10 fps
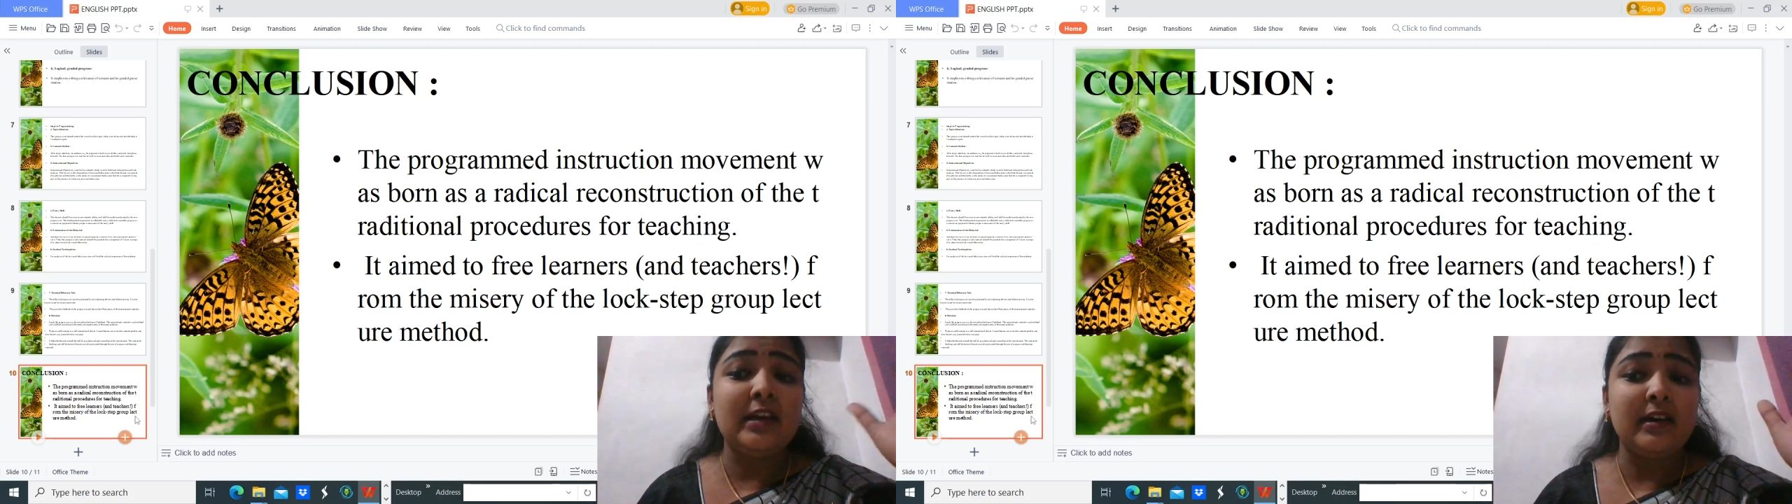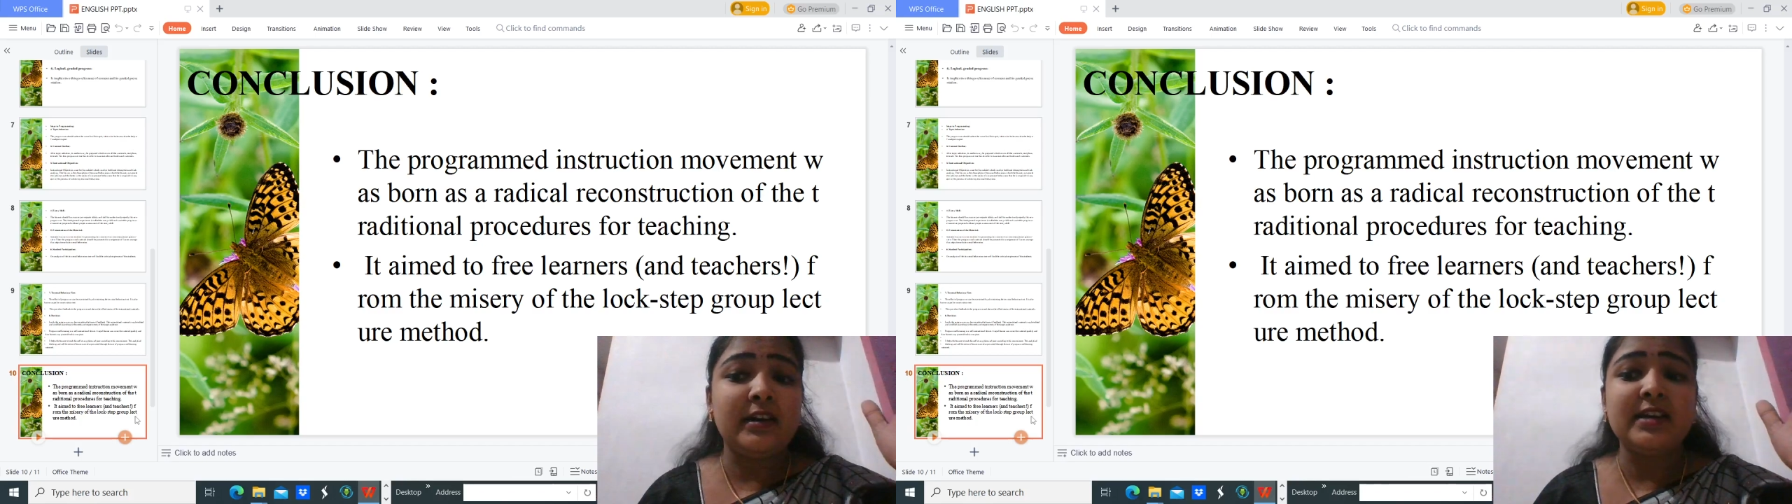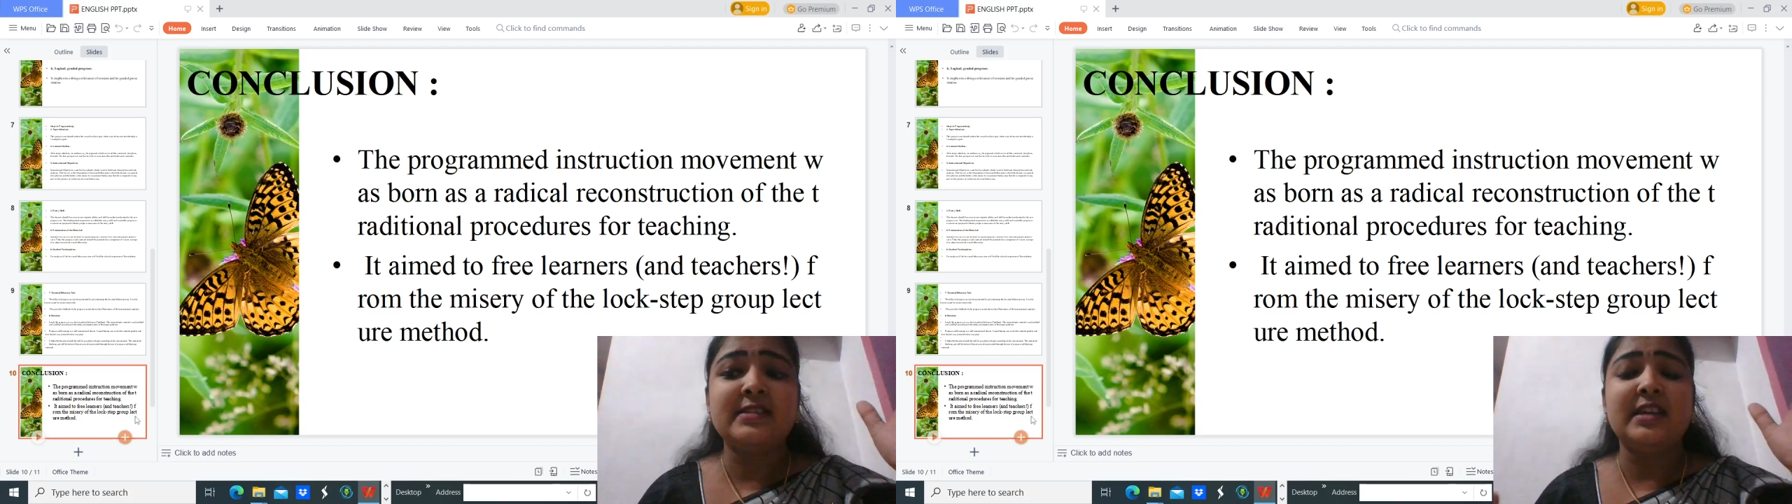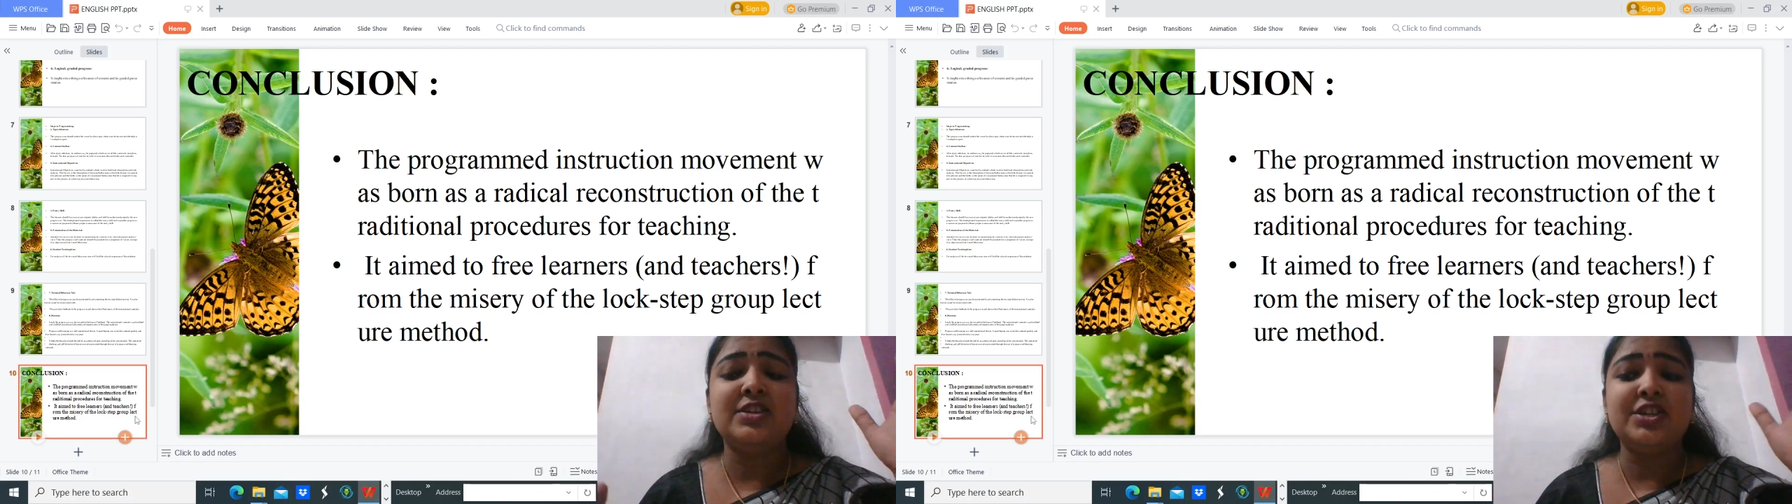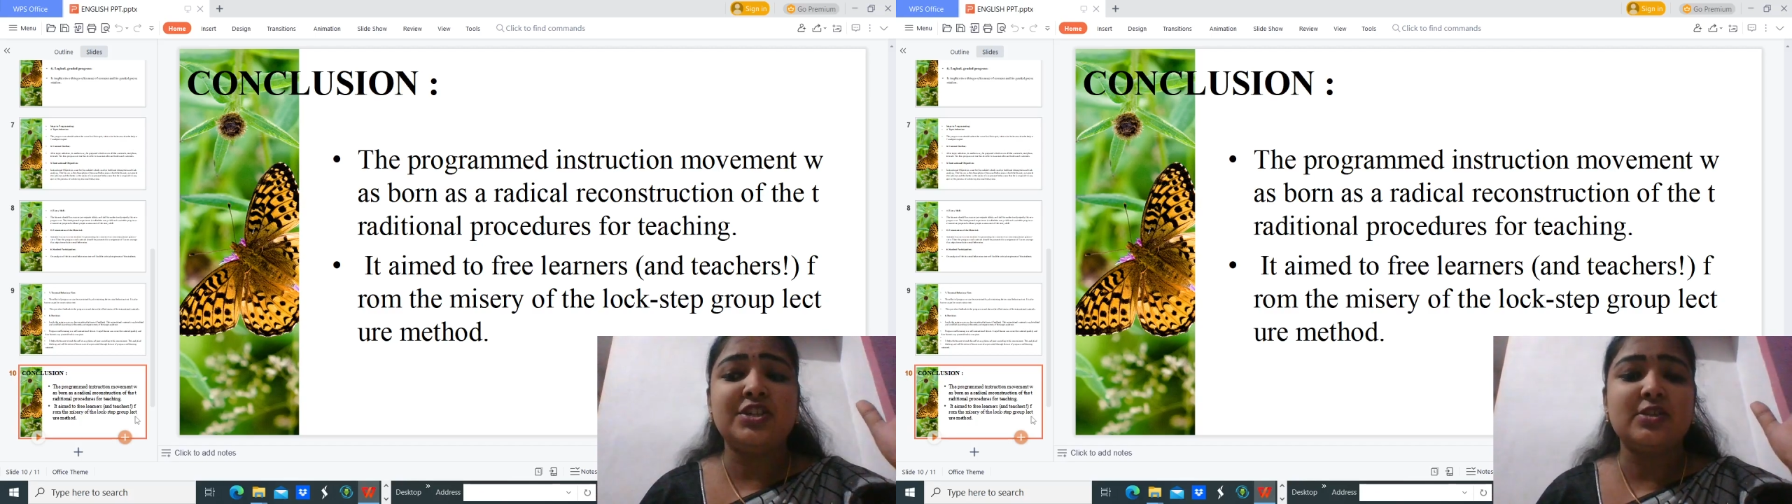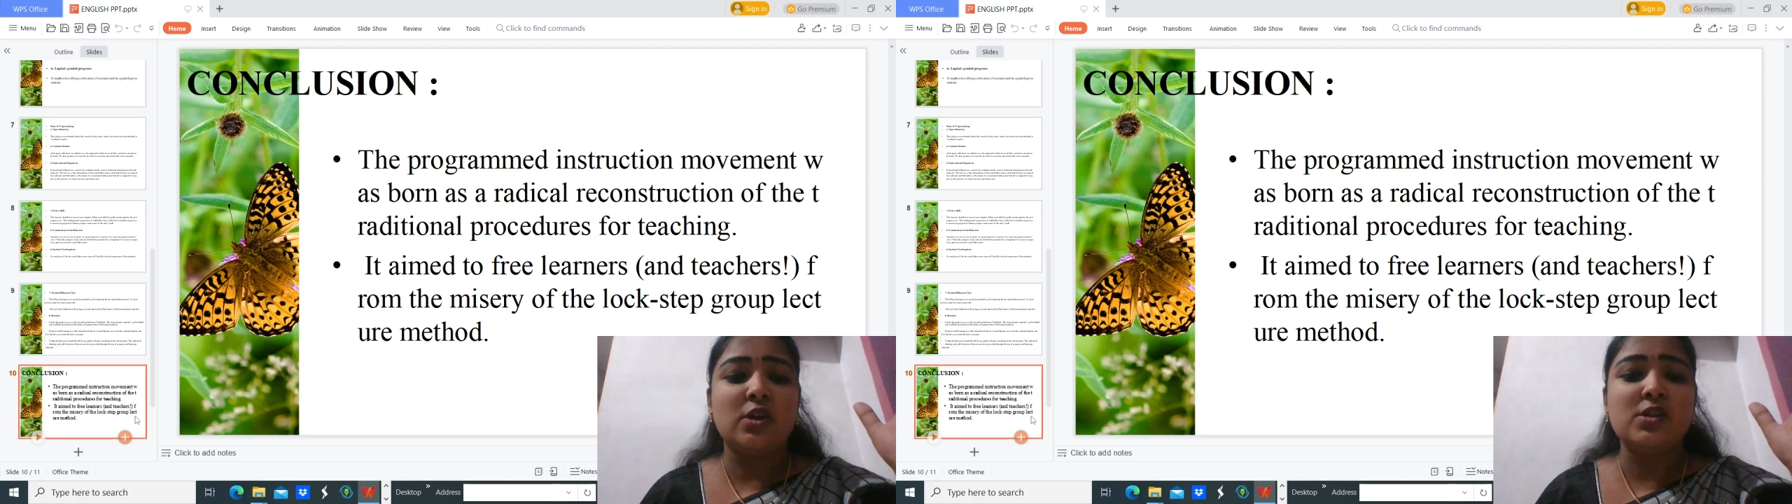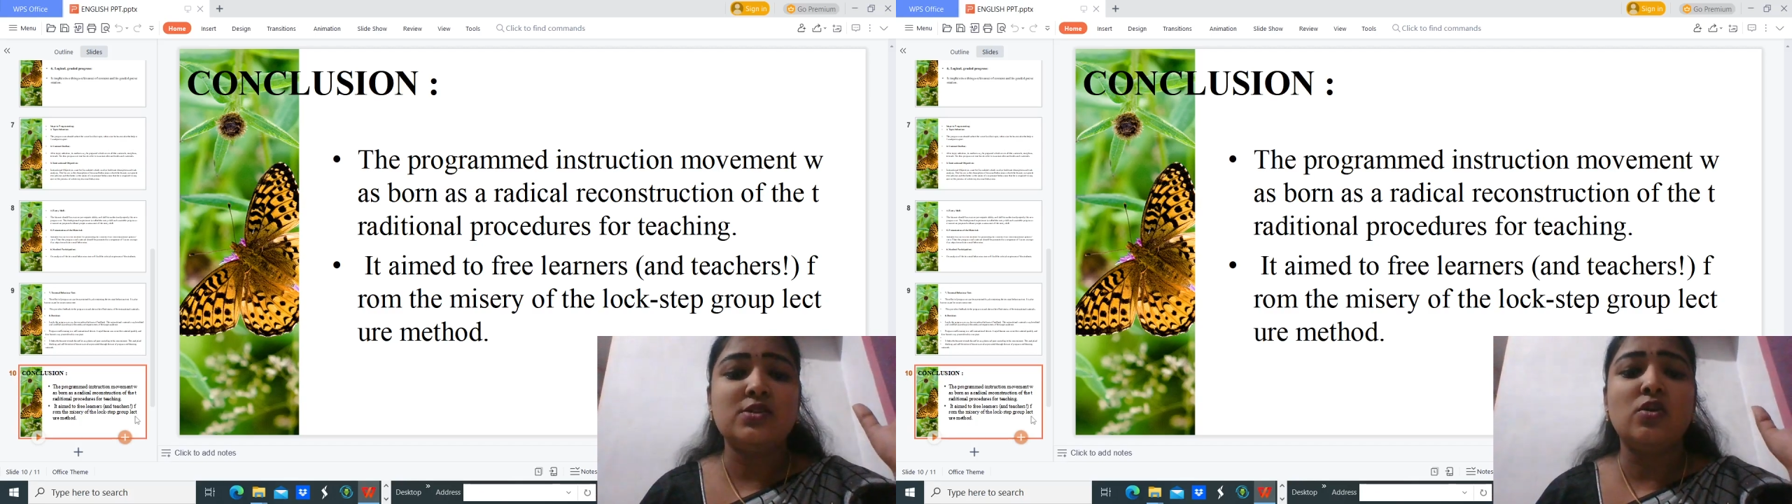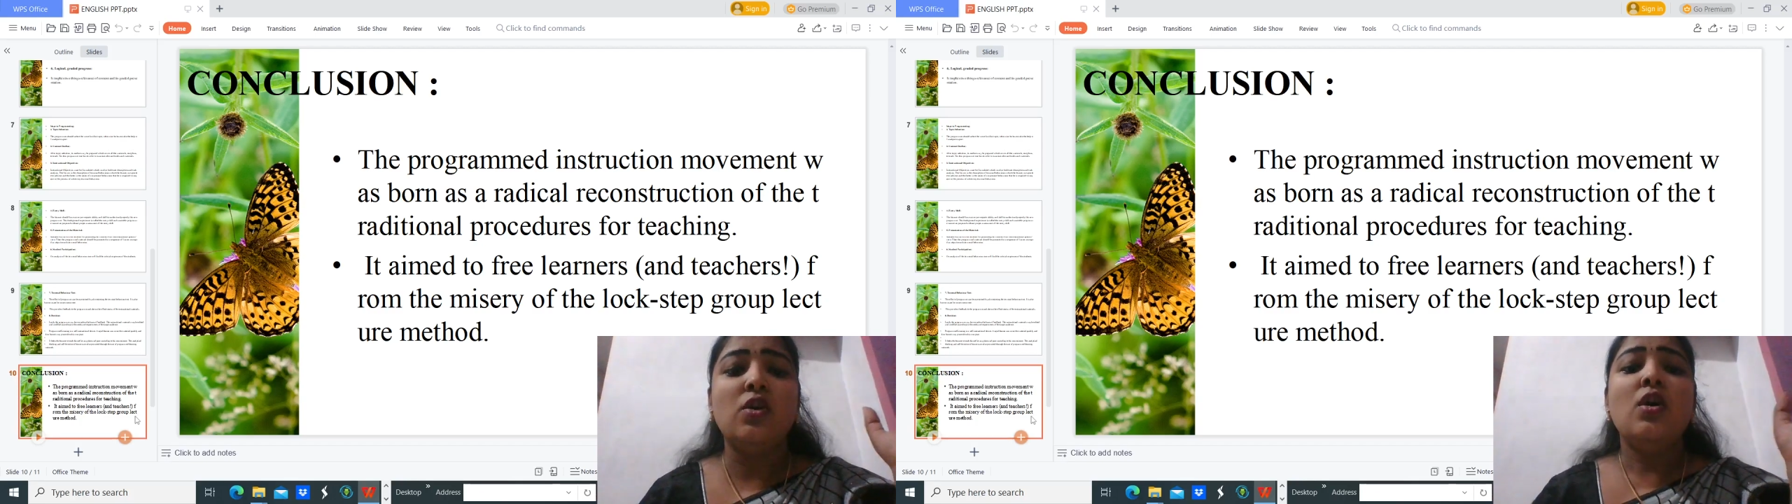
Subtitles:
learners and teachers also